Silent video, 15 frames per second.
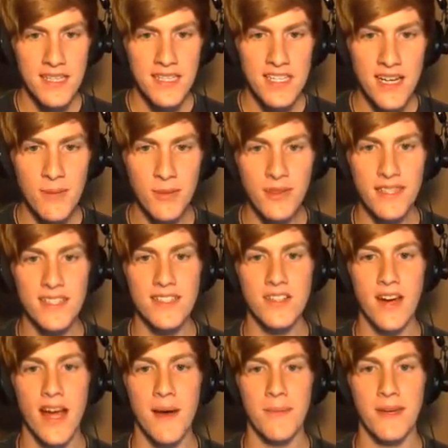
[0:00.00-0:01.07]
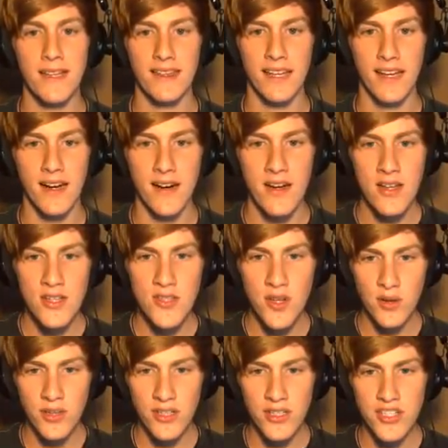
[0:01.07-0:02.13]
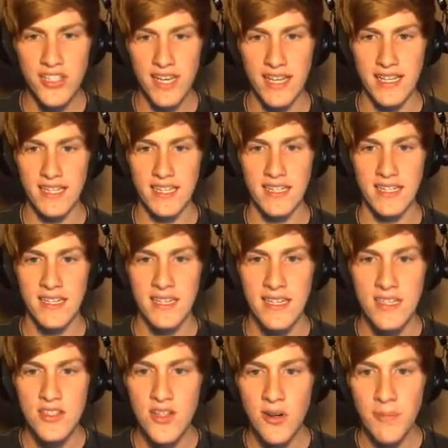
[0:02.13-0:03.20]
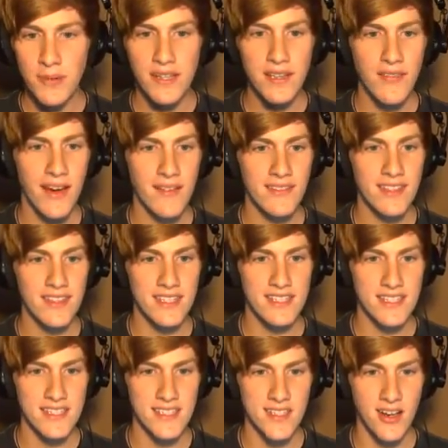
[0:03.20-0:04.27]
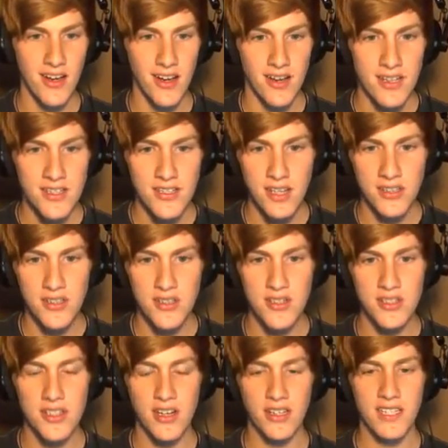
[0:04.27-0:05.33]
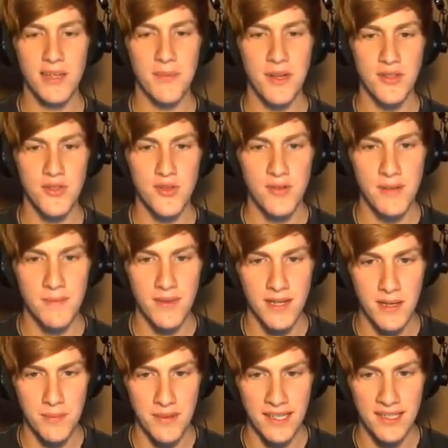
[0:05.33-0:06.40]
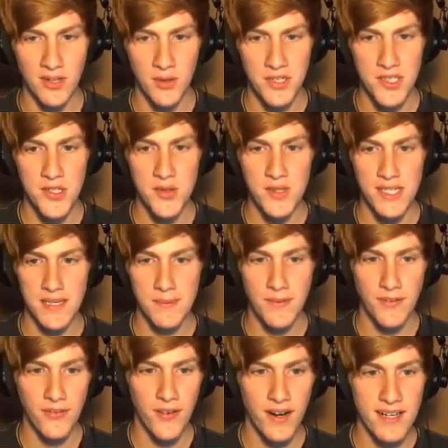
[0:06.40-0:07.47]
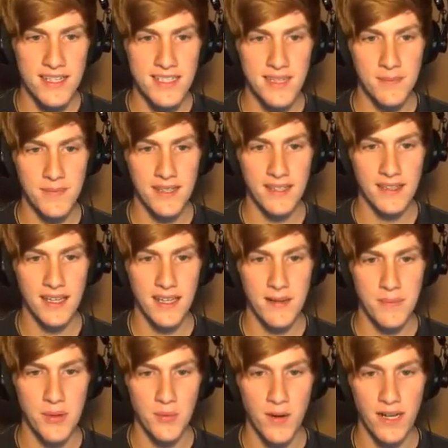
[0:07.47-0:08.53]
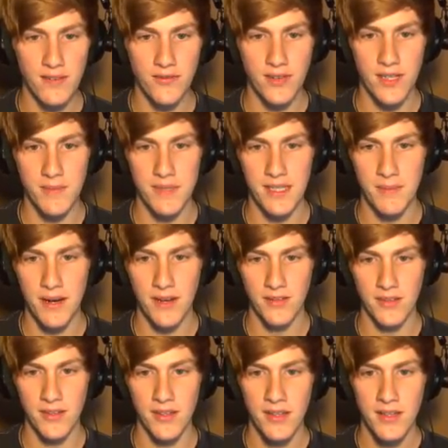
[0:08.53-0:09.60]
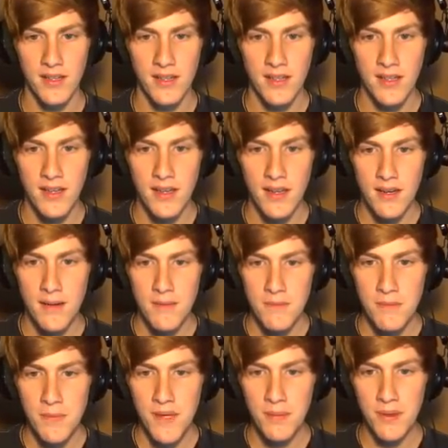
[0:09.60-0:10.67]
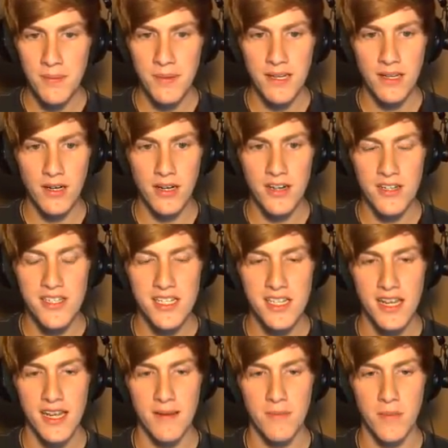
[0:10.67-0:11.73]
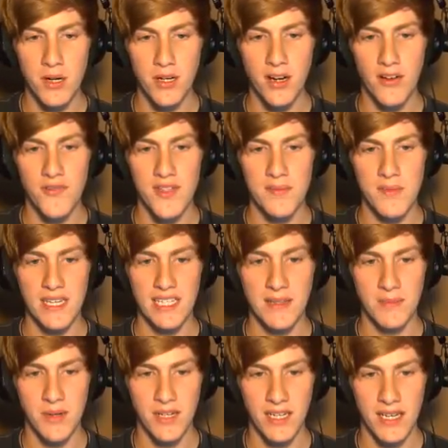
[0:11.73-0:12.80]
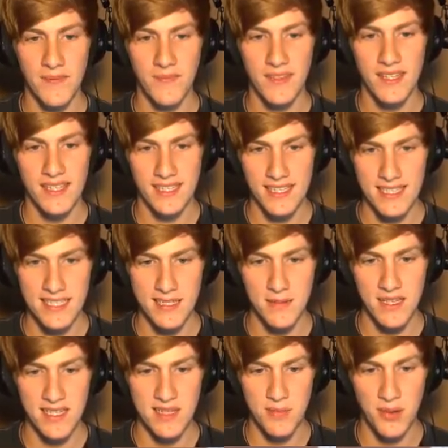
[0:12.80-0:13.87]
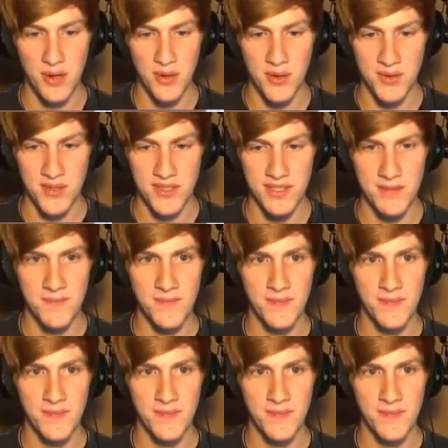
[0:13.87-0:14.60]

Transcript: Terrible things are happening there. Don't understand it. Don't believe half the things I saw. Doctors are talking about dream therapy, going too deep, finding something that had been waiting for them in the mountain. People are being hurt, and Murkoff is making money. It needs to be exposed.